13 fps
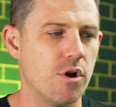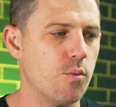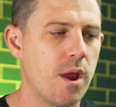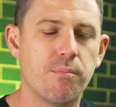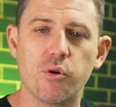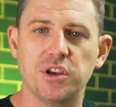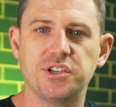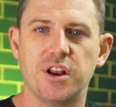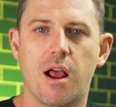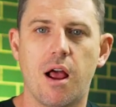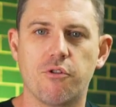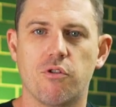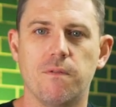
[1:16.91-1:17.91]
and we're pressing at
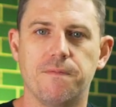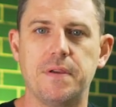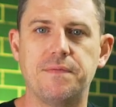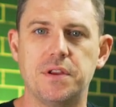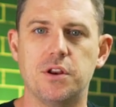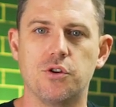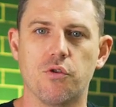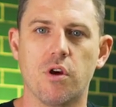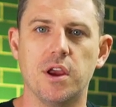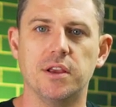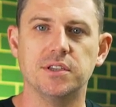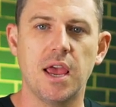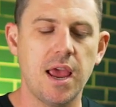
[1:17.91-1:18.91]
150
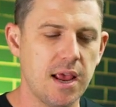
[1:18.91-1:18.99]
degrees.